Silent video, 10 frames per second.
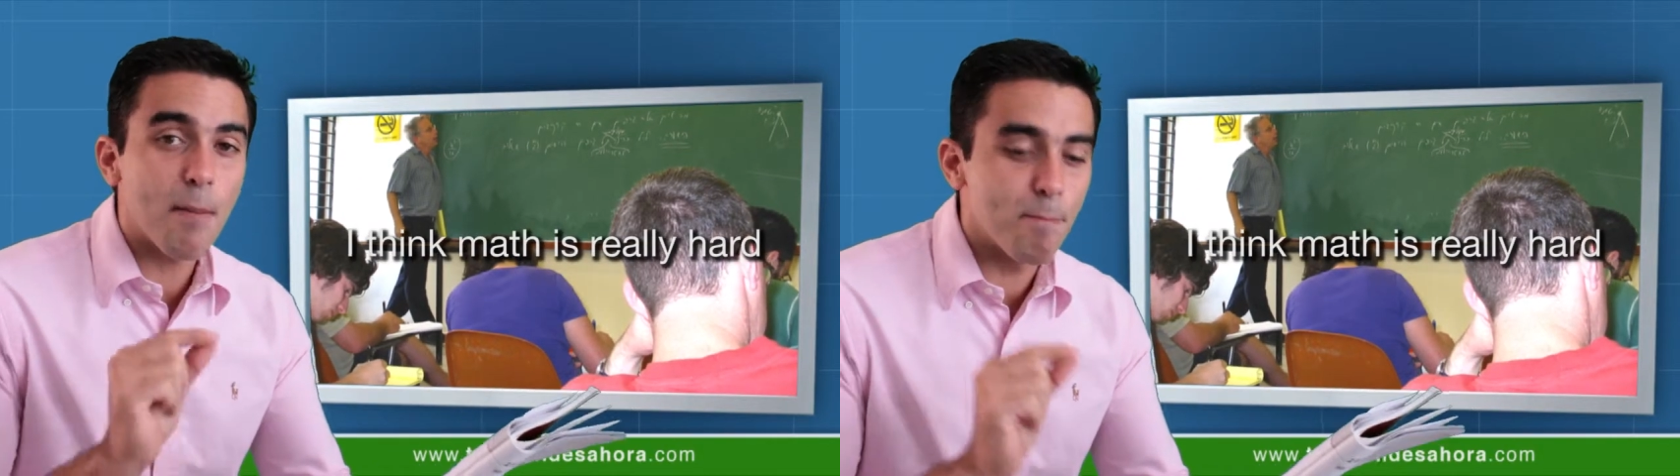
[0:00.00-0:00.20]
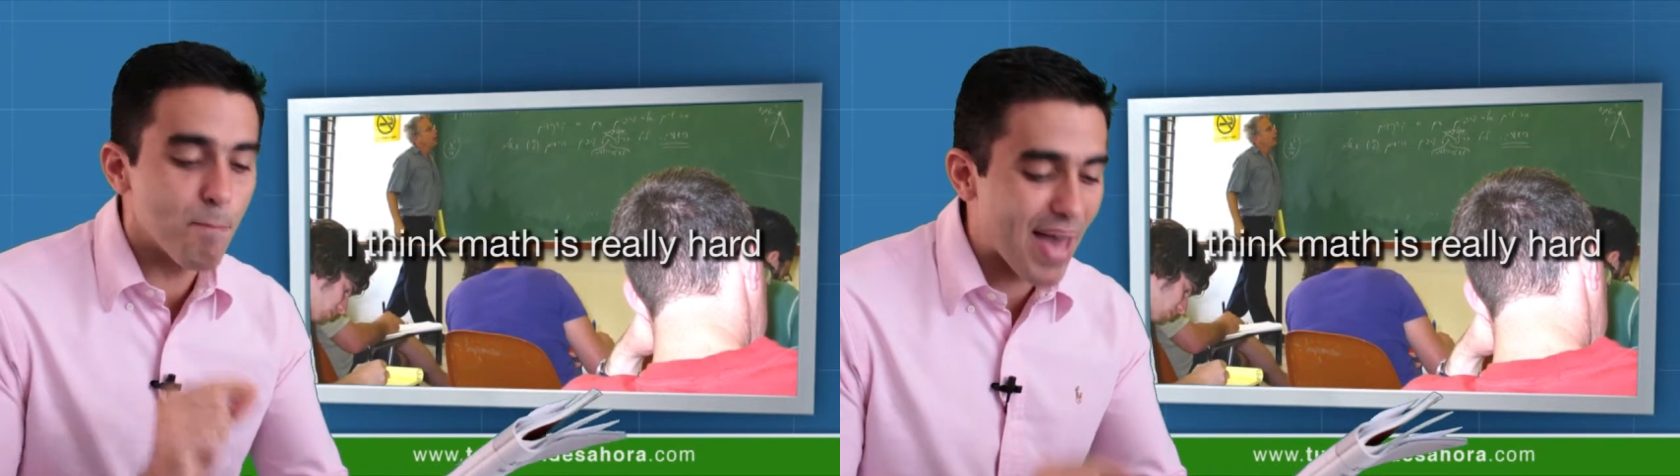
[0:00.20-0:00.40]

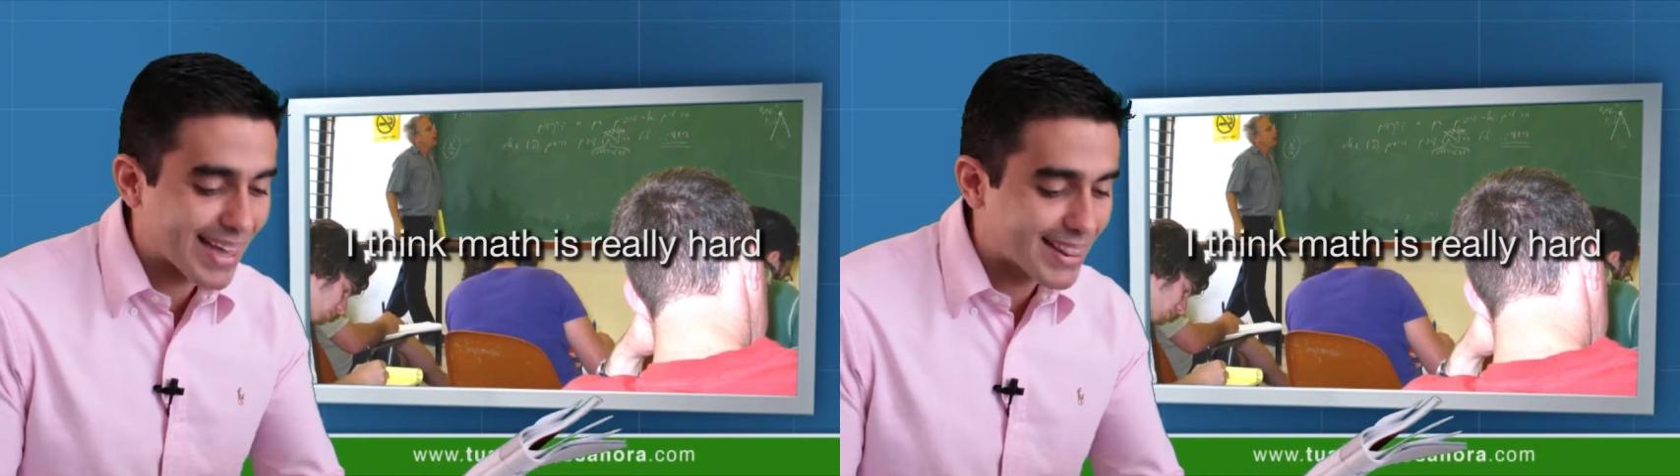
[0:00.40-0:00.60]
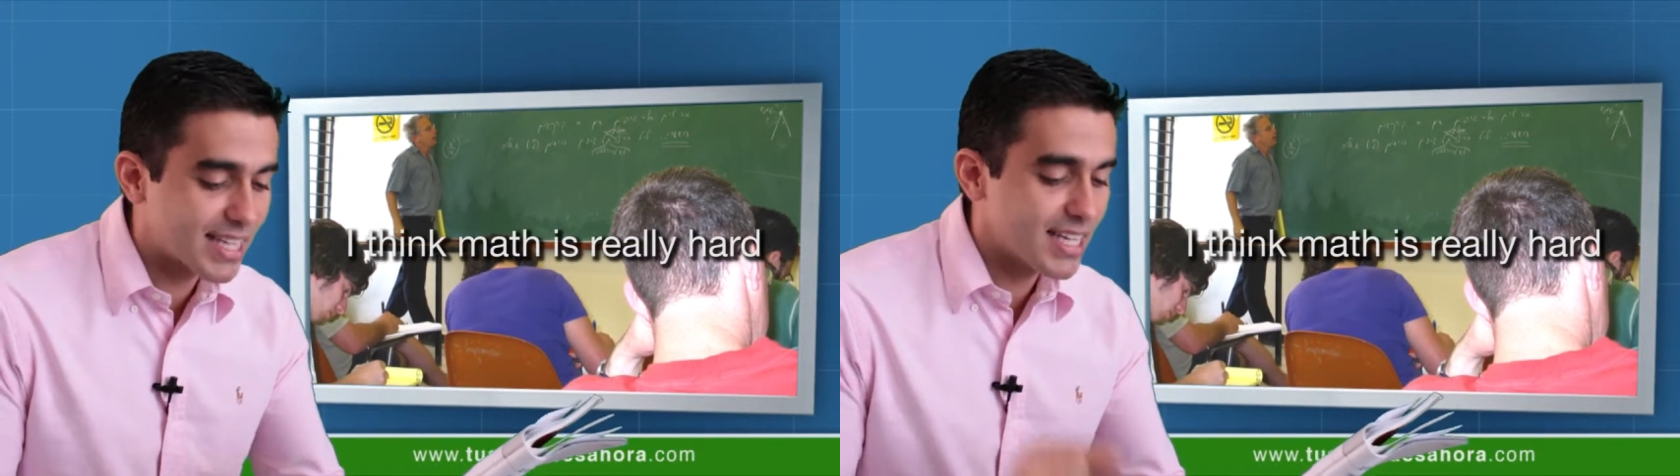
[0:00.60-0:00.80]

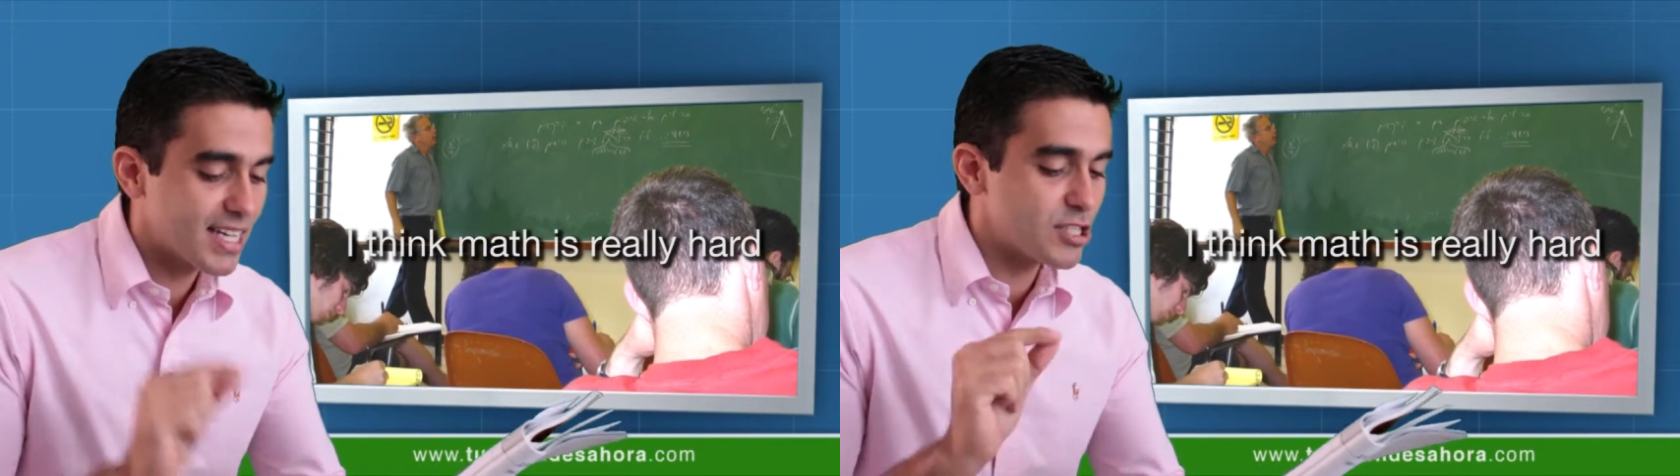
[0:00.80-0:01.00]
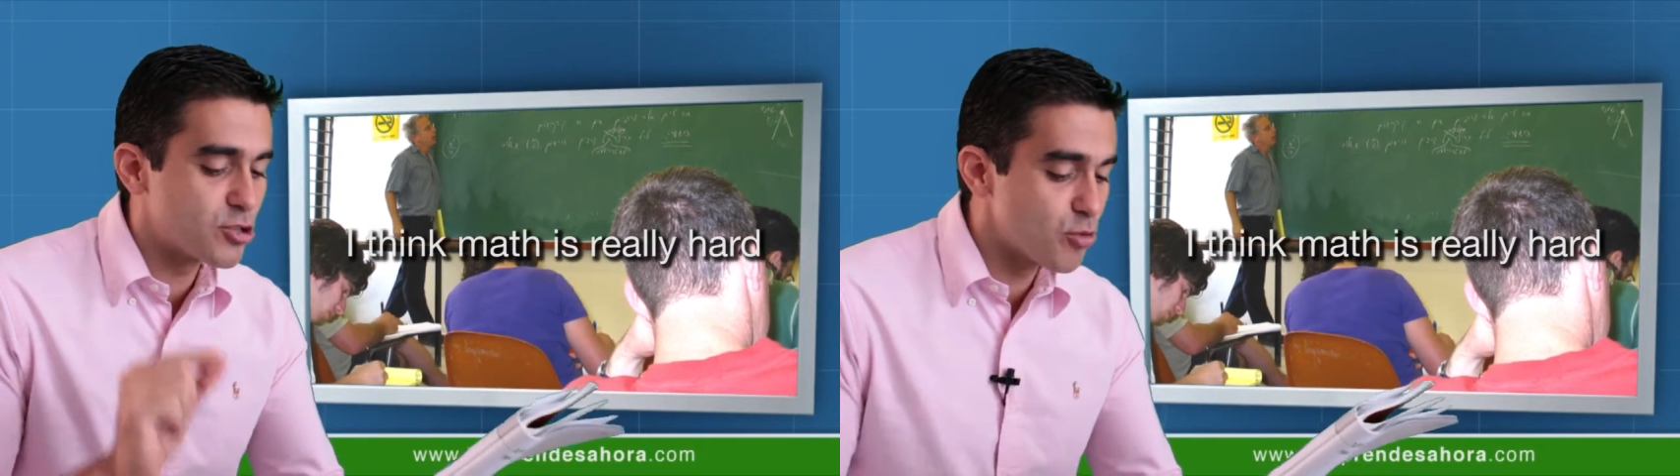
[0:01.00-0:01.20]
math
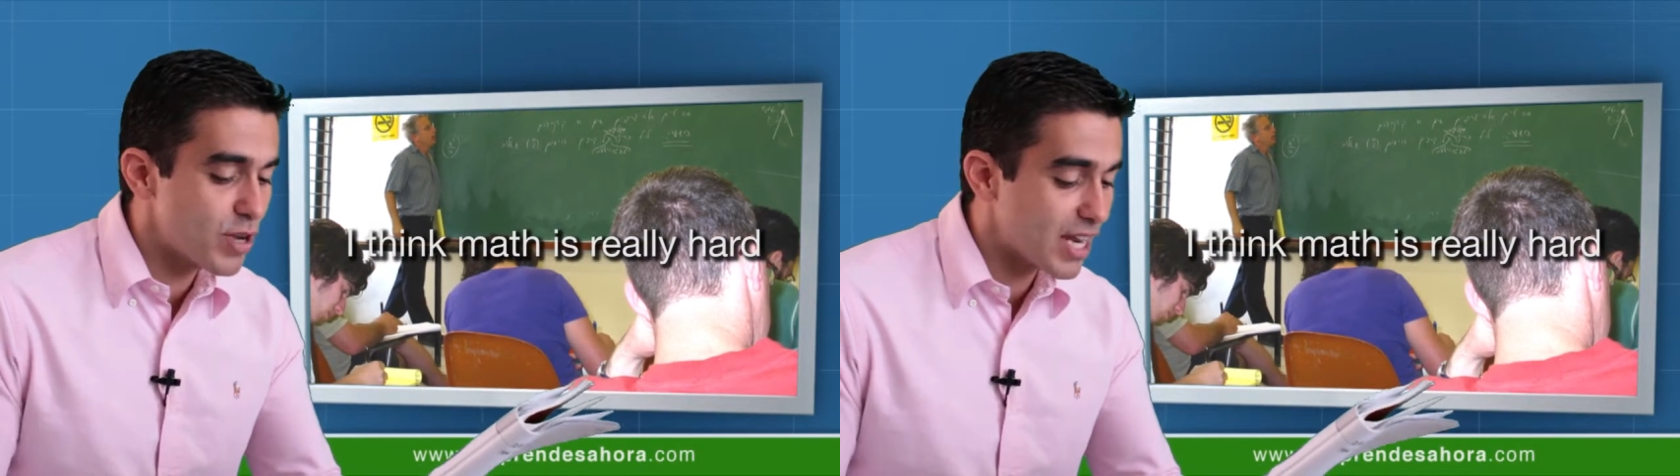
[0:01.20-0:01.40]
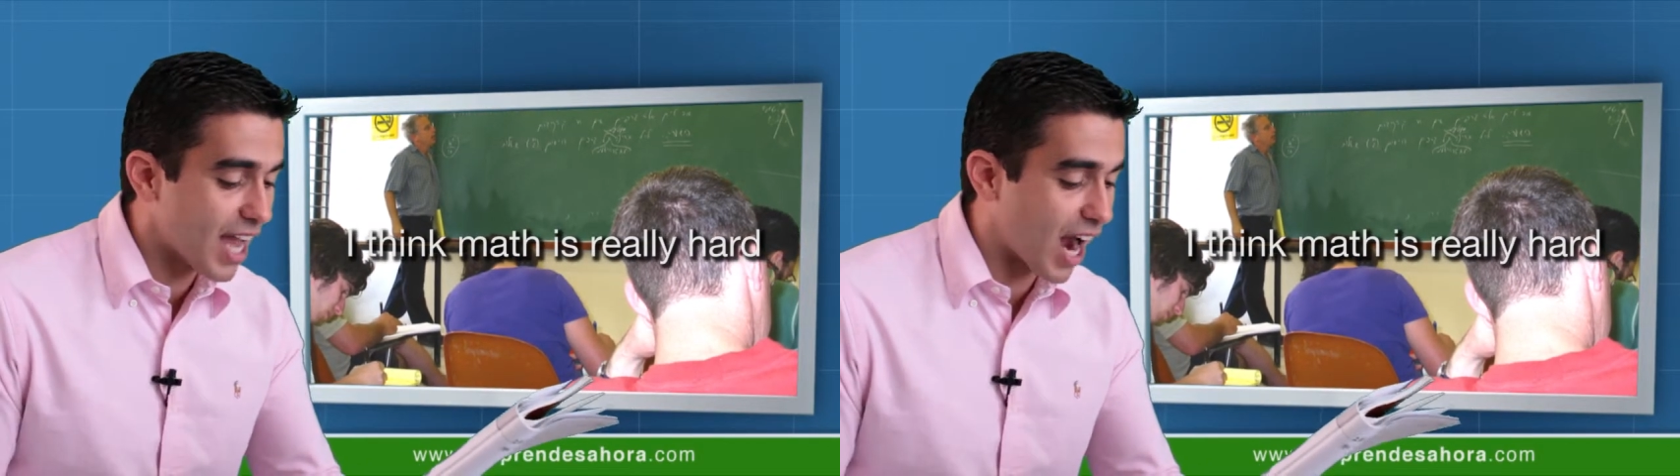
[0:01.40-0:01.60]
is
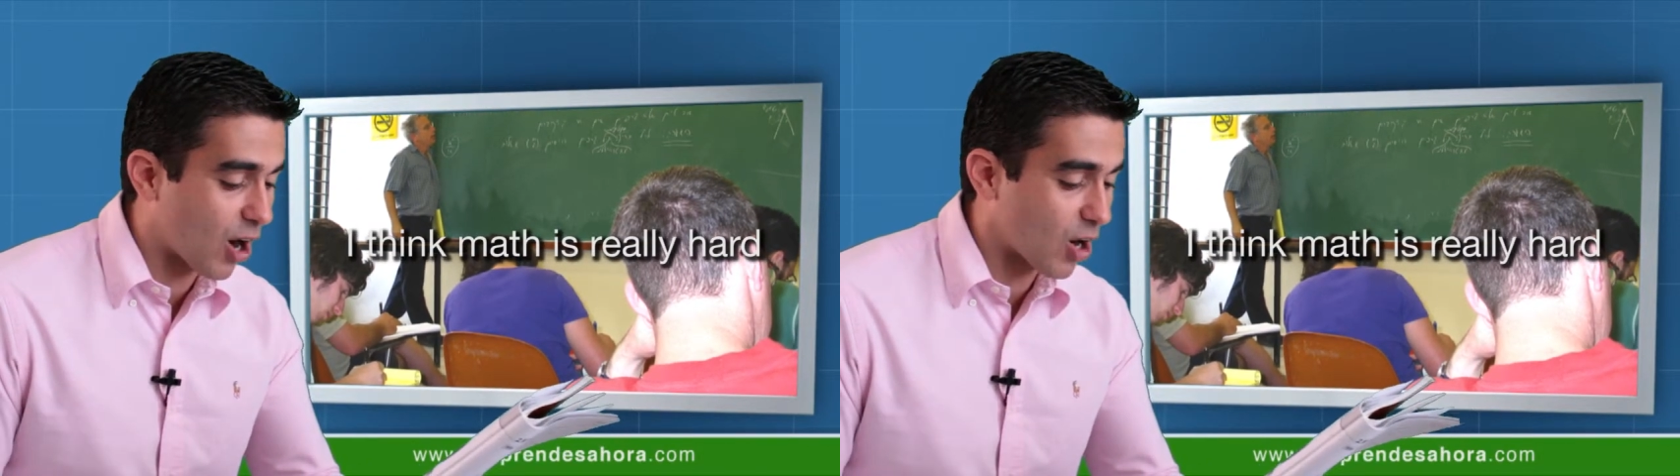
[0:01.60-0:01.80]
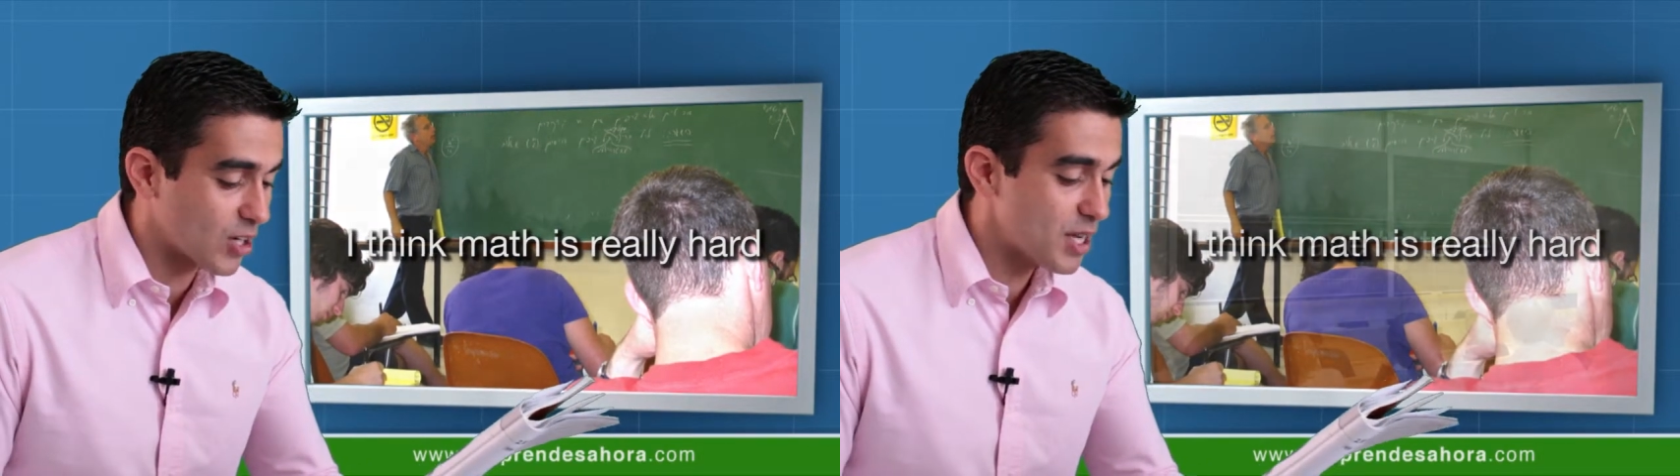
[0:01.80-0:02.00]
really
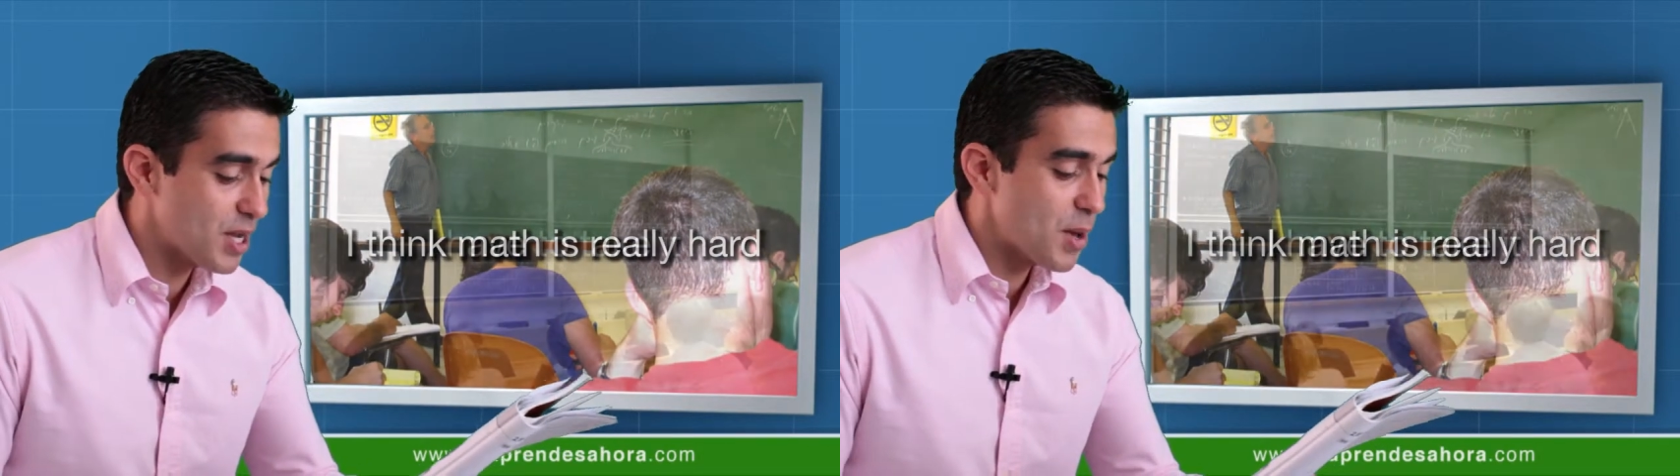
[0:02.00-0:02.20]
hard,